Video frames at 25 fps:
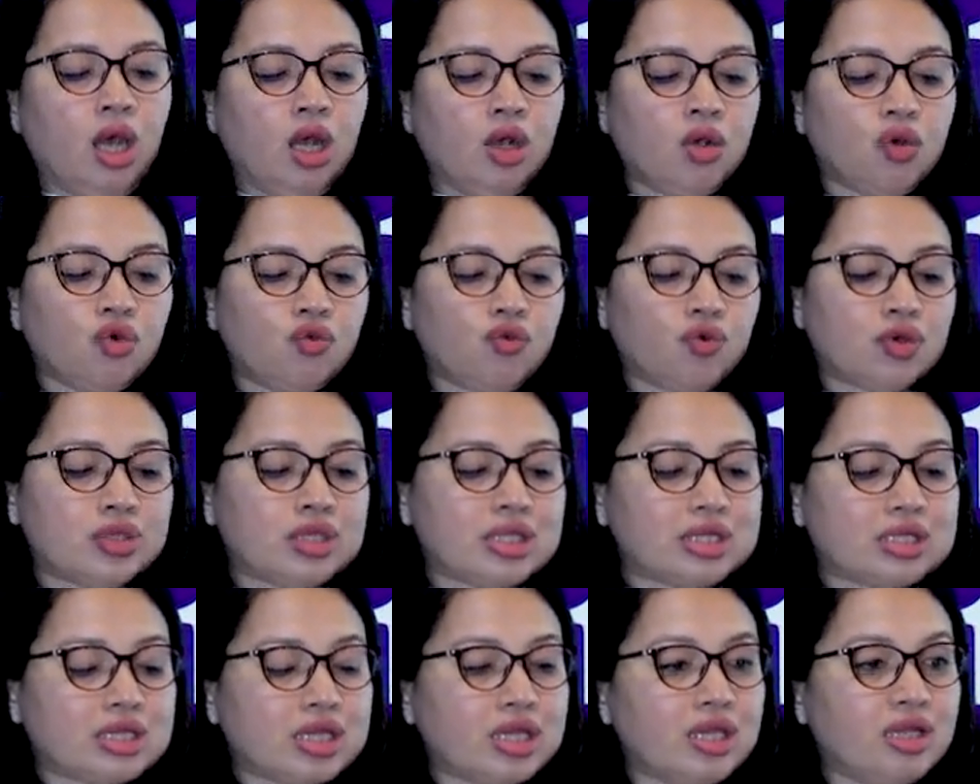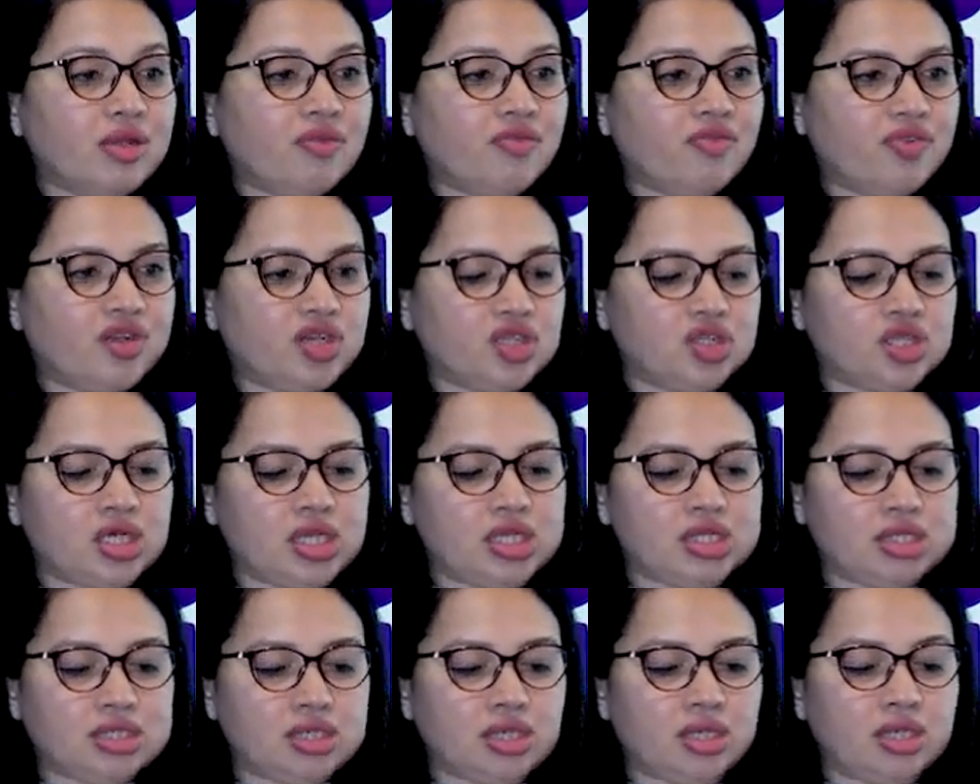Look for the thin,
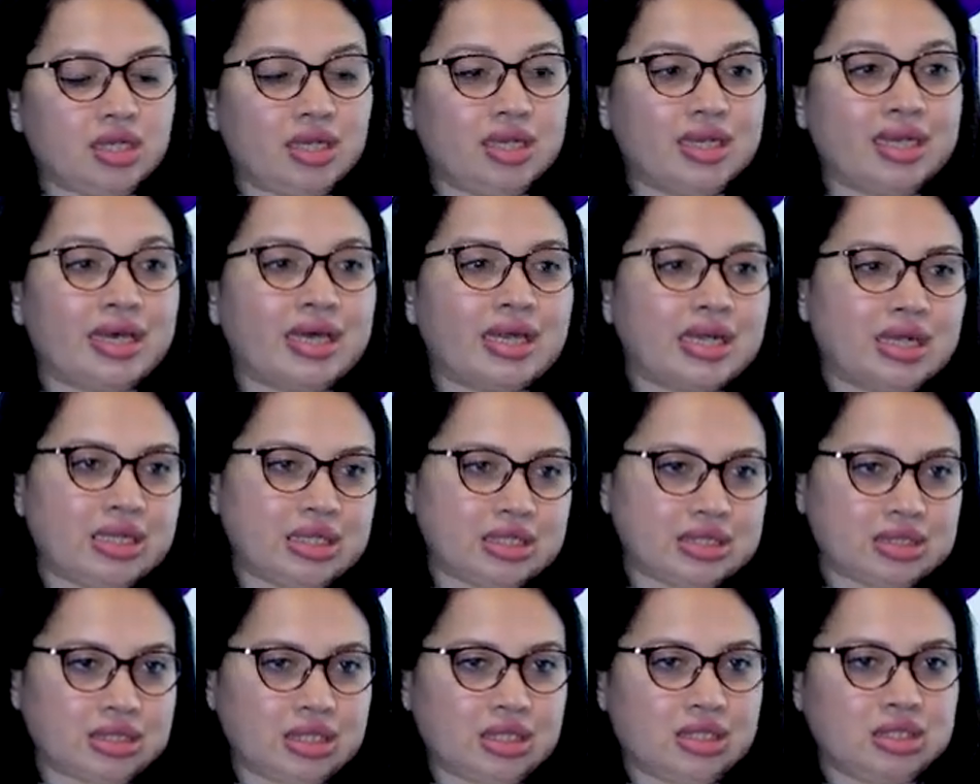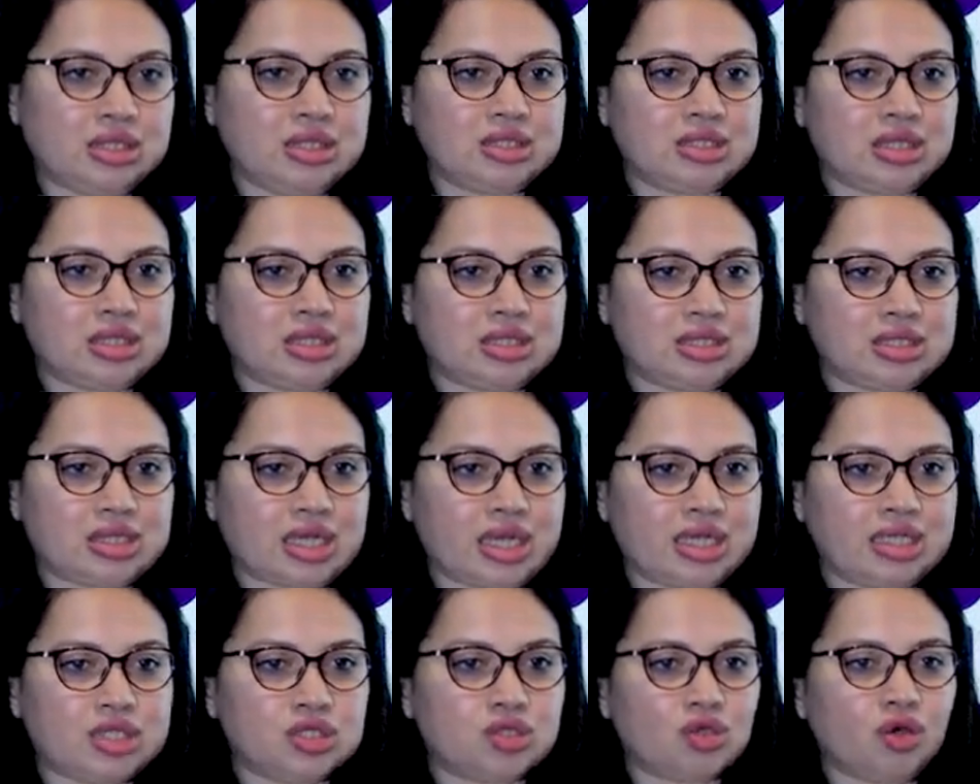fragile skin and hairless skin. These are the
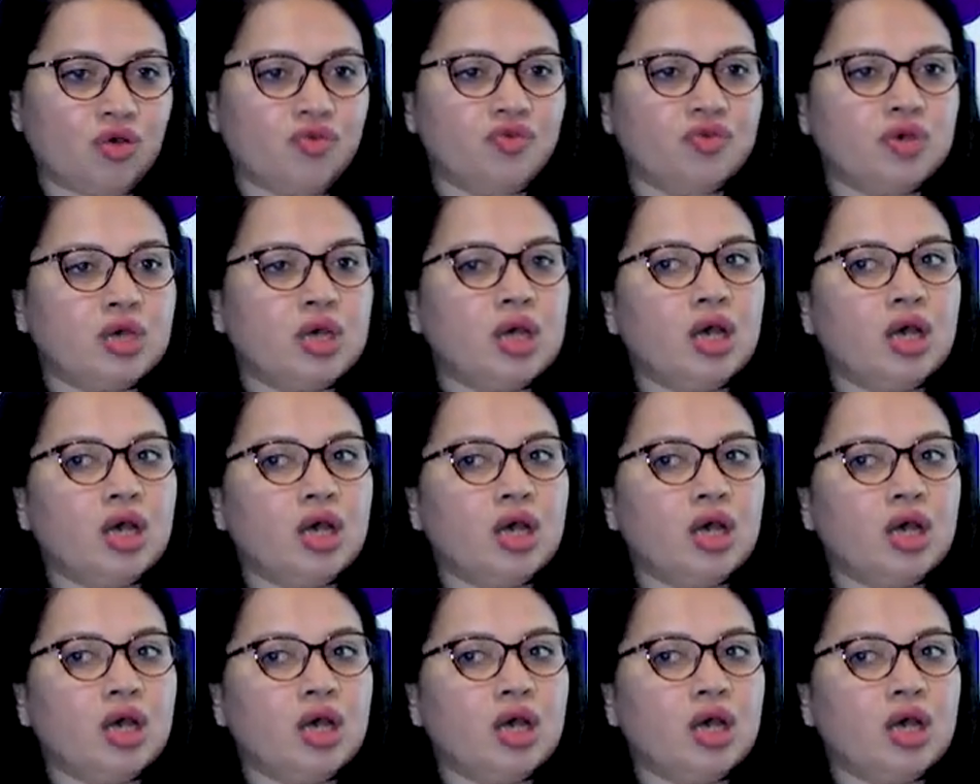signs of